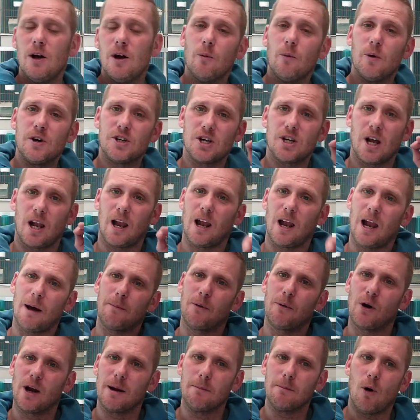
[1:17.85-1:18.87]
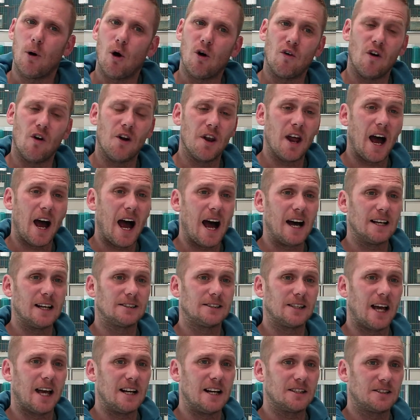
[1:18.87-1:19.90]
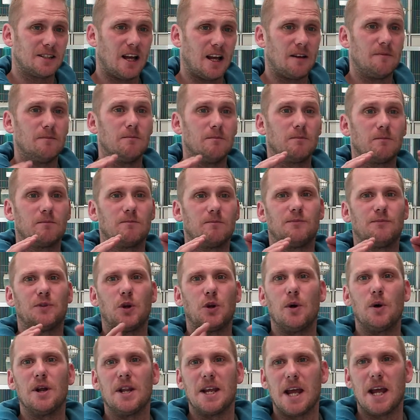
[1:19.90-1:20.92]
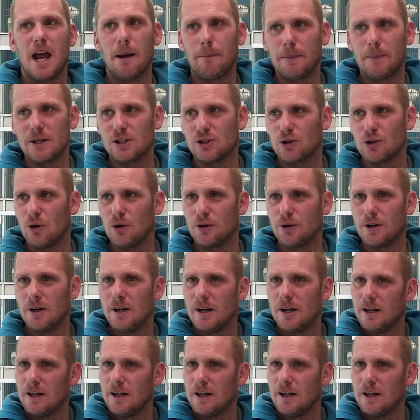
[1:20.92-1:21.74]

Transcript: which I'll elaborate more on as, as I'm doing the episode.